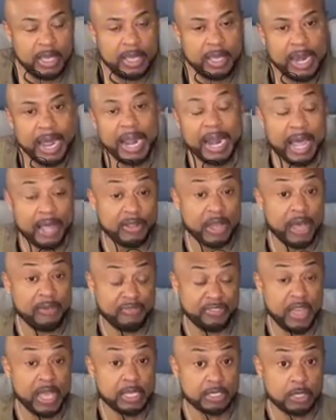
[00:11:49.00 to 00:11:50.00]
And
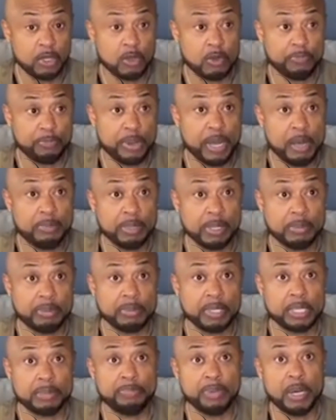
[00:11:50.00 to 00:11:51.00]
I've thanked her
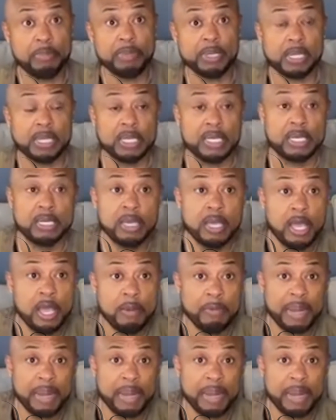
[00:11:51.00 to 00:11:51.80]
publicly,